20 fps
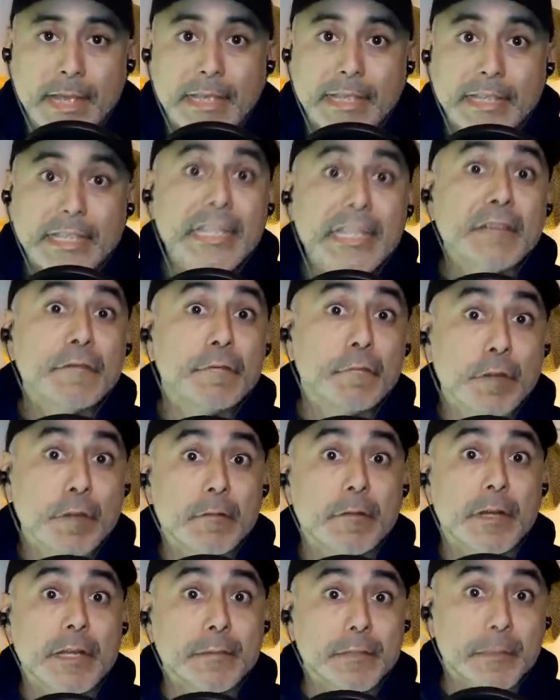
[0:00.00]
If we
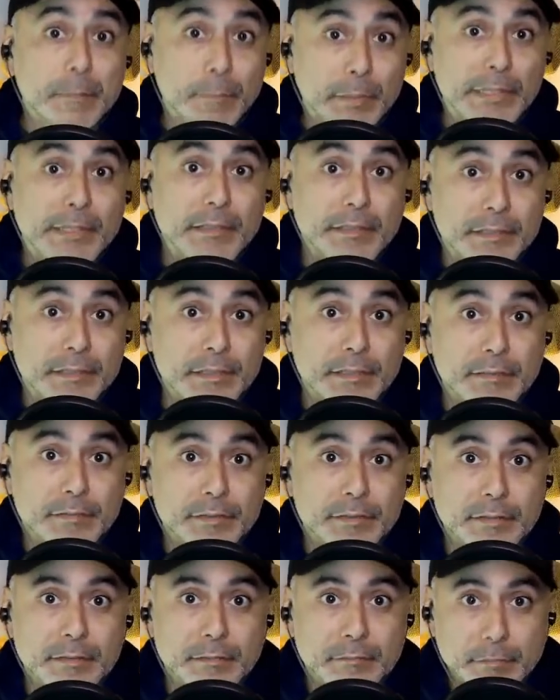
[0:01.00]
were able to play
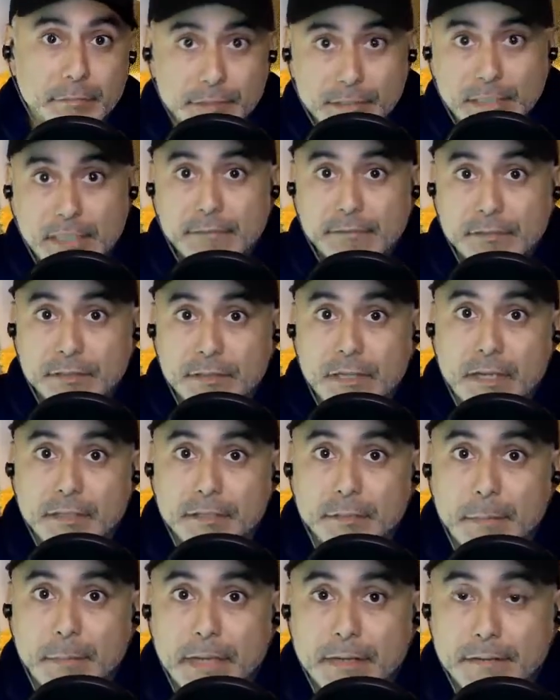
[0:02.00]
ourselves, which I've talked
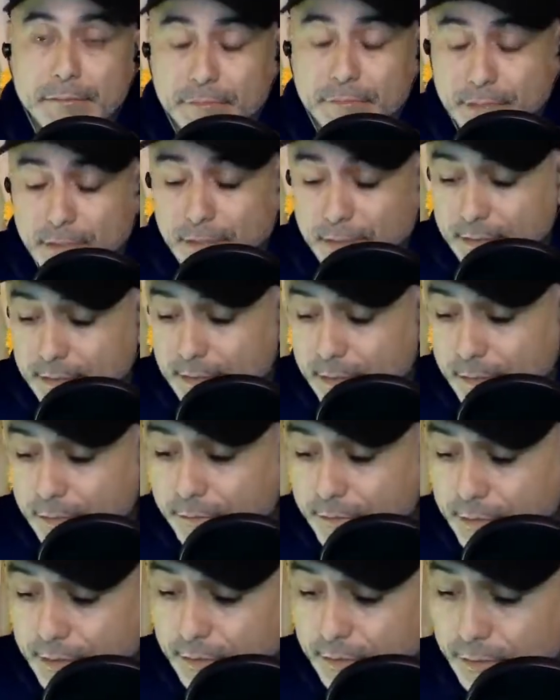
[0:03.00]
about in other
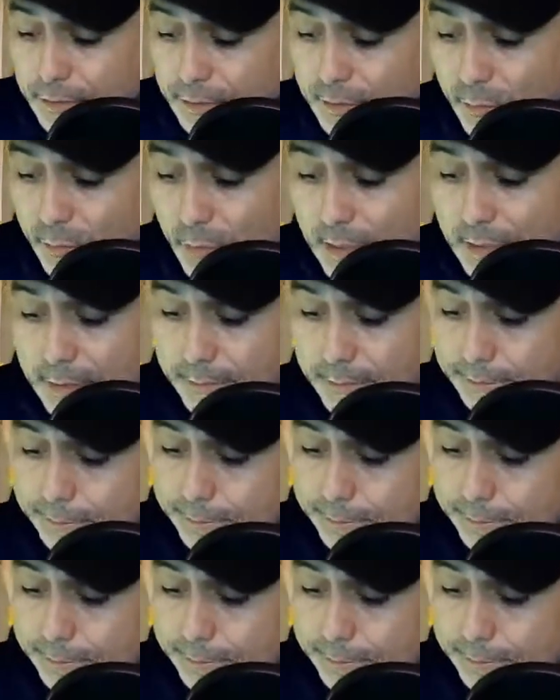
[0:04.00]
videos as well.